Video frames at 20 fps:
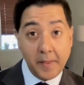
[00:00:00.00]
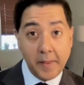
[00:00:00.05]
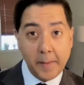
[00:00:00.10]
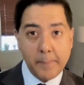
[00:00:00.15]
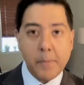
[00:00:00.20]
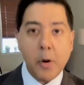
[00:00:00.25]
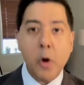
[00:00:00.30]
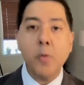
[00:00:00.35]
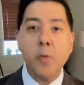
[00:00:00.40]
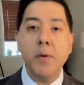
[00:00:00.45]
the
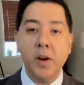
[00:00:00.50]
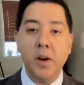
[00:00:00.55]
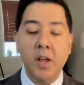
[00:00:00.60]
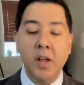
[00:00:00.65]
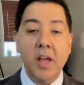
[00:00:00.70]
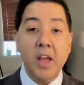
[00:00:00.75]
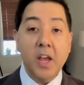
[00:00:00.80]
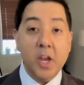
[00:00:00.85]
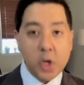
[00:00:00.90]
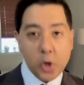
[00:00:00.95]
moment
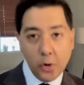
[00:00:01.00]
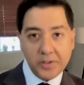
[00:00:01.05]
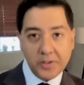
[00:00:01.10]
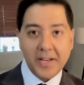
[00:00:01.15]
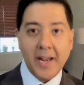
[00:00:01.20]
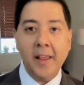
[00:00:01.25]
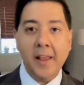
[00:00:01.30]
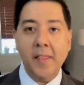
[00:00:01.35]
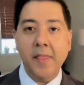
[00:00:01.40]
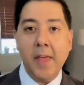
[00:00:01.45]
you're
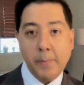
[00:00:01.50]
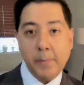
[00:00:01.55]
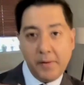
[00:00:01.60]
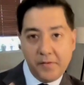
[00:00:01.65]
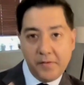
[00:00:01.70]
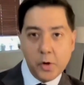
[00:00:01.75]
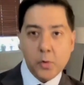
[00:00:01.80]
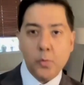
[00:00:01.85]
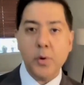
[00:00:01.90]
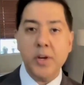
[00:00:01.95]
telling them,
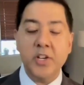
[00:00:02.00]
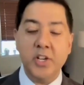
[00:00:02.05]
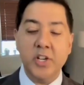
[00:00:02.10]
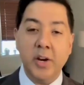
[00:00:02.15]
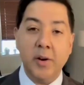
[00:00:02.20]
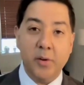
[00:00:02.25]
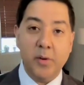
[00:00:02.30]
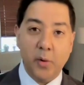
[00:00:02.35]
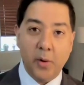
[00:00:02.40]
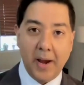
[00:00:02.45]
if you reach
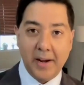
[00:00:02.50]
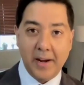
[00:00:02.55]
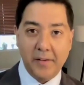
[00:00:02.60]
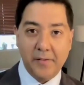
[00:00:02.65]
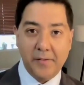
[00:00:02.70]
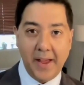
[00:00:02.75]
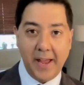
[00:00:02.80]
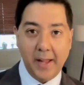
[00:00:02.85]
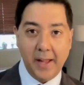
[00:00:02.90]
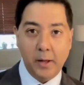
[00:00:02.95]
out your
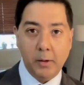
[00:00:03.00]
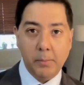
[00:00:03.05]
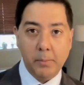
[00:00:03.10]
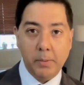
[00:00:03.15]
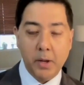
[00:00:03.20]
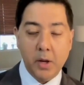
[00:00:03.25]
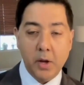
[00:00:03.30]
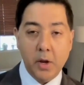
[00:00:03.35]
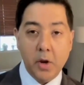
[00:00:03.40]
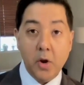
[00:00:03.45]
hand for help,
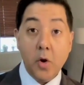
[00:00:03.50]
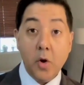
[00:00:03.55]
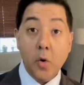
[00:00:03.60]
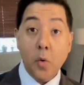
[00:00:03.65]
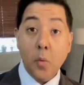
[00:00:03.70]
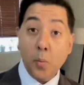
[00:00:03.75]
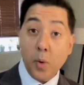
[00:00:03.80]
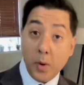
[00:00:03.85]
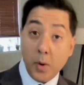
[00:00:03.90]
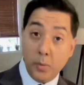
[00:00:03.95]

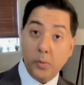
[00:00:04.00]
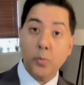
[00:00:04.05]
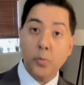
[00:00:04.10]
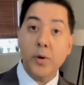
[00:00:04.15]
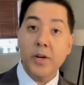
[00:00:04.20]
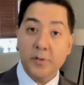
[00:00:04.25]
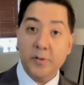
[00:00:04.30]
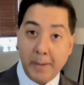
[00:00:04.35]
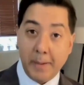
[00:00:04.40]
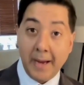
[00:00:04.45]
we will
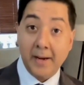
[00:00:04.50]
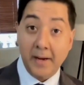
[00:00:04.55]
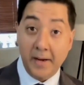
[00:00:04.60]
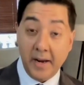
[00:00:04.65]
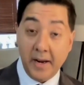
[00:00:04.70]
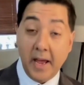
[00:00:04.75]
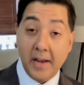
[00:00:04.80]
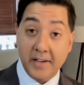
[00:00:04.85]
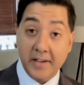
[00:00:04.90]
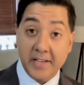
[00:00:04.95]
reach back
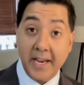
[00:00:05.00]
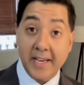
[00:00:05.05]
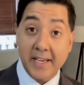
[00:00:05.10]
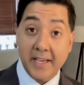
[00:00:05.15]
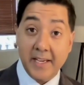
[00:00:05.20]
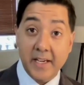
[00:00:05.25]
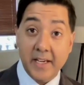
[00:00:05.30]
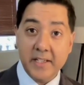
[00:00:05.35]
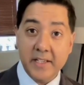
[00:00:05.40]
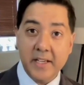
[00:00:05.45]
and
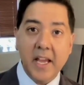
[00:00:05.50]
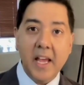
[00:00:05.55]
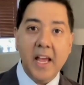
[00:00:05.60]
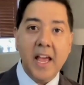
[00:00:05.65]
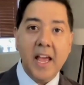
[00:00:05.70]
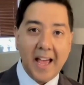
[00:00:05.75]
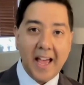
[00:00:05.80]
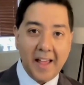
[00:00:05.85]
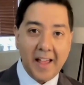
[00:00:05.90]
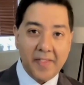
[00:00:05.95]
take it.
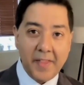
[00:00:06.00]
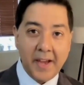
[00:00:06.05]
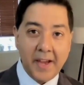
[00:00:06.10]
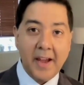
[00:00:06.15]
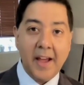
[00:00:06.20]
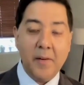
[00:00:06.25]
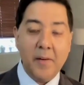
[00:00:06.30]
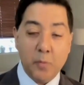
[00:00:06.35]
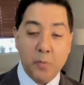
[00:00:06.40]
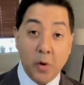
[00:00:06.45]
And
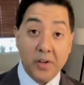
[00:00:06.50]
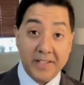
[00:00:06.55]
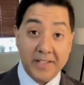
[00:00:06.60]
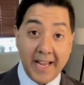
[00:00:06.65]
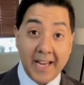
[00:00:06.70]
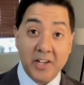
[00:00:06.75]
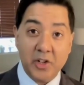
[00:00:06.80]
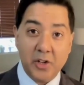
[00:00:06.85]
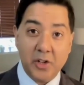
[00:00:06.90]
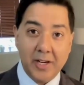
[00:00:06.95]
what's
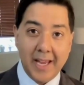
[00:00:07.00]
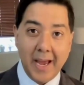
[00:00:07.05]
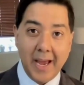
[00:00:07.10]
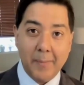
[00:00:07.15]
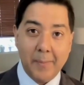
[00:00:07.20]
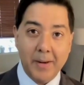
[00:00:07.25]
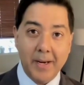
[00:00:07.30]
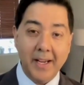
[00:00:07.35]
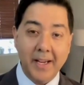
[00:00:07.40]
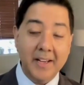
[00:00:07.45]
actually
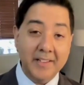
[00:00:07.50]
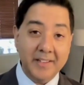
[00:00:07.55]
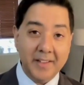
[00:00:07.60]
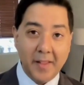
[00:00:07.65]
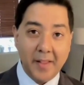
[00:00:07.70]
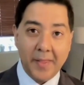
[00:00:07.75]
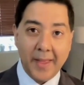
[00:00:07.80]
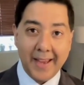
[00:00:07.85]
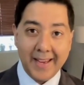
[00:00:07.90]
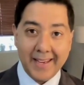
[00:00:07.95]
happening
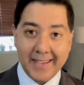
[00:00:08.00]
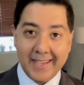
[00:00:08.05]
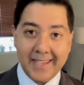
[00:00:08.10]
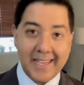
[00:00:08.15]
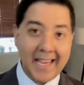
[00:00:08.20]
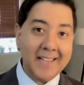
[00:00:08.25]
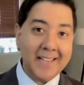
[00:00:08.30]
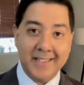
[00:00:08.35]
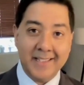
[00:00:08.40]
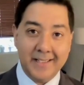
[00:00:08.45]
is they're
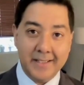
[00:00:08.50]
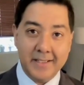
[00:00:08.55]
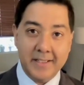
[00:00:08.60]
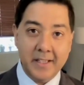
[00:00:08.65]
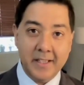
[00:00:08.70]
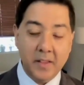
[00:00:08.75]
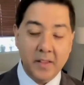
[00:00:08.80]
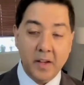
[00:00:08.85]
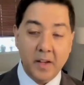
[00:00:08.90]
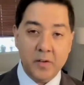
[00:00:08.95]

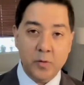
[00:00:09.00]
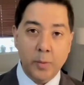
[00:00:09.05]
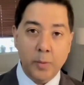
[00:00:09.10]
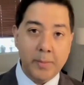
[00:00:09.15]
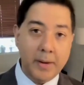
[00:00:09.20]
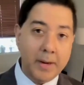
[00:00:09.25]
gaslighting those women.